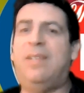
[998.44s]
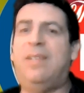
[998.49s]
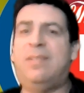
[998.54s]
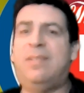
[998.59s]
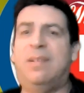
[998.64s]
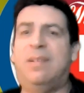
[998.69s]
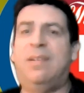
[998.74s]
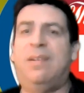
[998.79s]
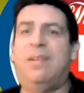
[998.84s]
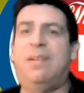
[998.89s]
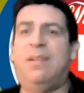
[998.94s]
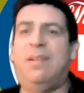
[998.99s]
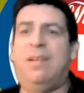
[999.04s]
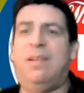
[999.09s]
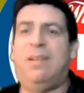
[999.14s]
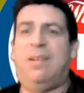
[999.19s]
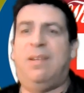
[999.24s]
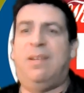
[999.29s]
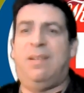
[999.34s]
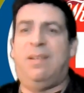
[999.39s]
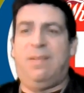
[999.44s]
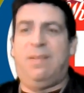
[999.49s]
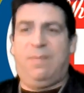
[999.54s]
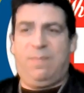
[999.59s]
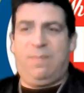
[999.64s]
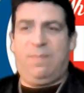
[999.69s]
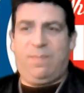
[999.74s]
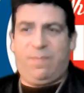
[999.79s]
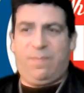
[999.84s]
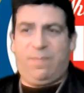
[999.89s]
is,
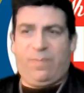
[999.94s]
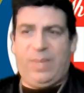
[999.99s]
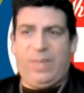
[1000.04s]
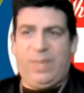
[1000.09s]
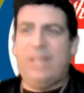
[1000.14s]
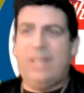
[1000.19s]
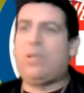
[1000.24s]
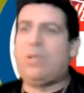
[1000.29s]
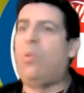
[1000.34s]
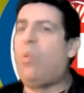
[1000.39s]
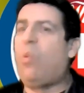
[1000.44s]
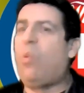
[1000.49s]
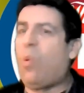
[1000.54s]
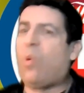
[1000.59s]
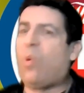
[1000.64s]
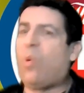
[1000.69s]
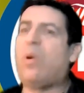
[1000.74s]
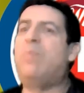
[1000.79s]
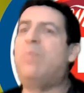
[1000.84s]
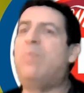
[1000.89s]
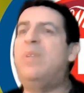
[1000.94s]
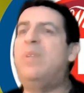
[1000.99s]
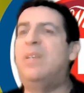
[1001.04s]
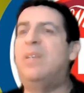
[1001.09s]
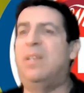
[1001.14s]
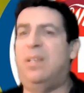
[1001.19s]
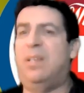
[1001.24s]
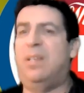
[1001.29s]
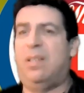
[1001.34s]
is a warm